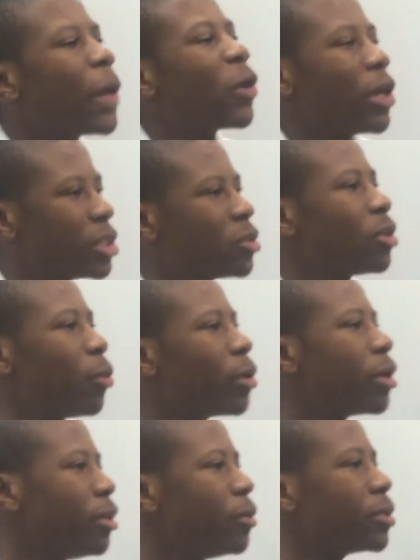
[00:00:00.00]
Okay, so
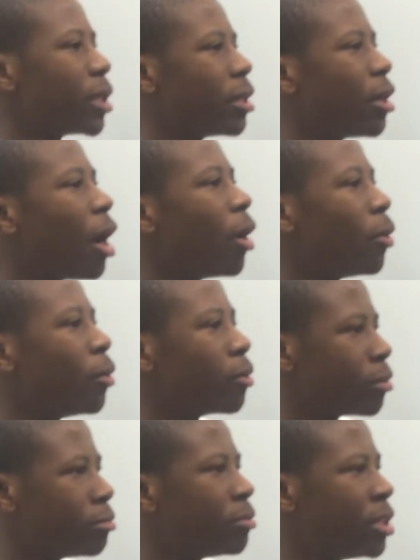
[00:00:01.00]
someone can use like Yahoo
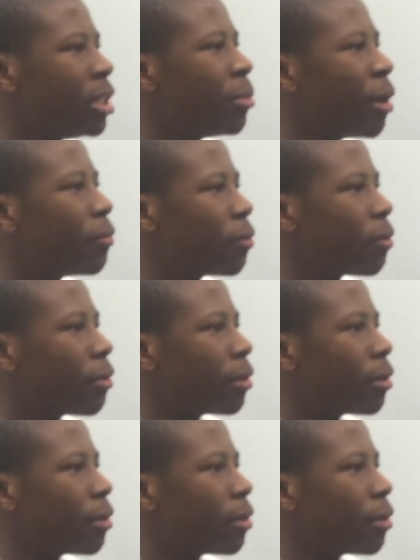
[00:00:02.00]
or Gmail for